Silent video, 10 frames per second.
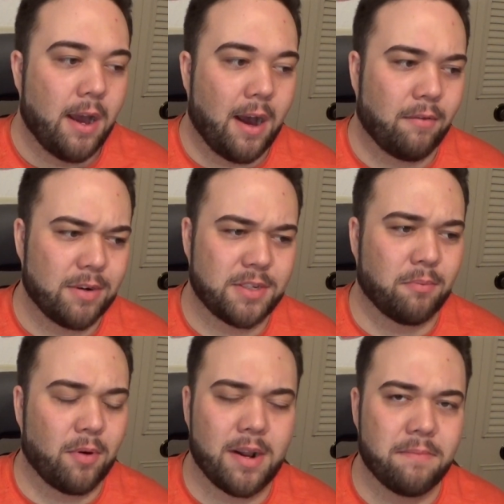I've read
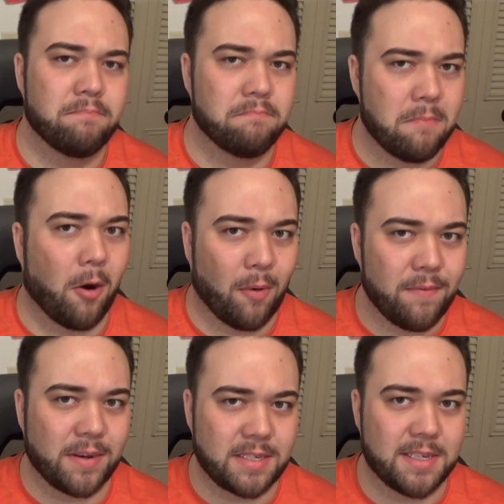some pretty
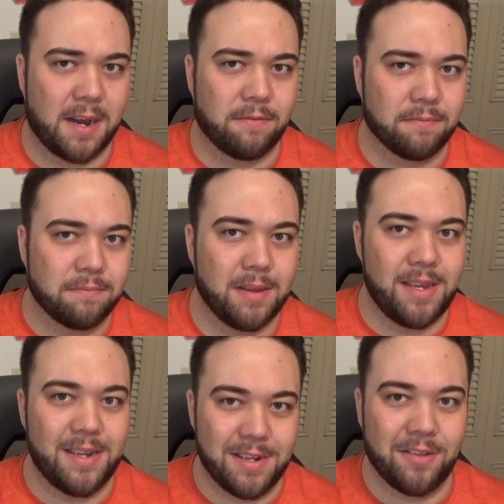horrific stuff
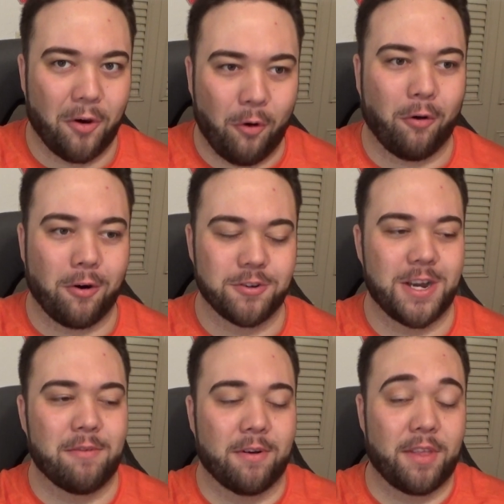in the horror
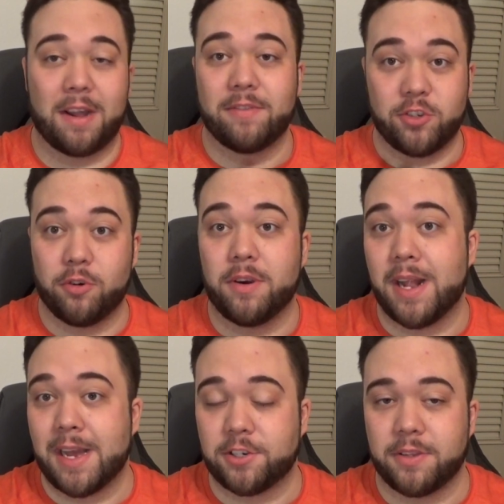genre that I've enjoyed,
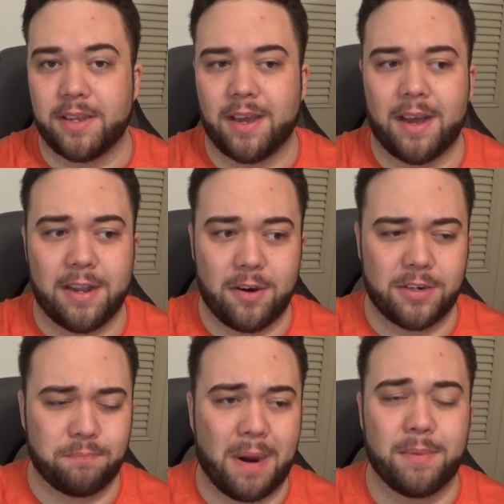actually. I know I
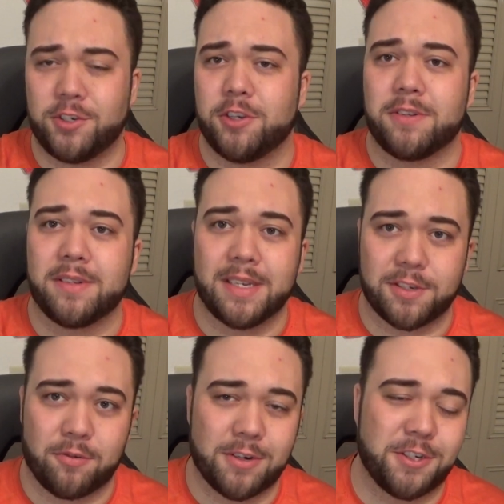probably shouldn't as
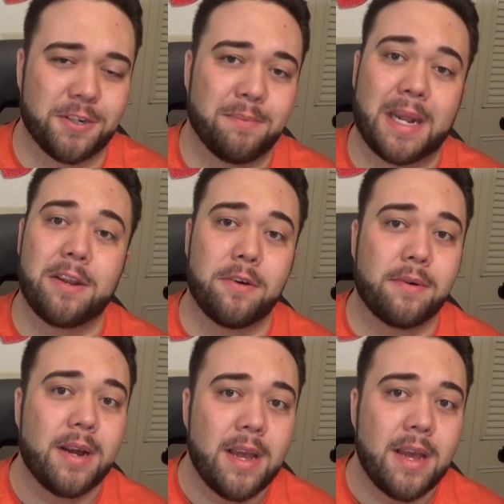a Christian, but I do.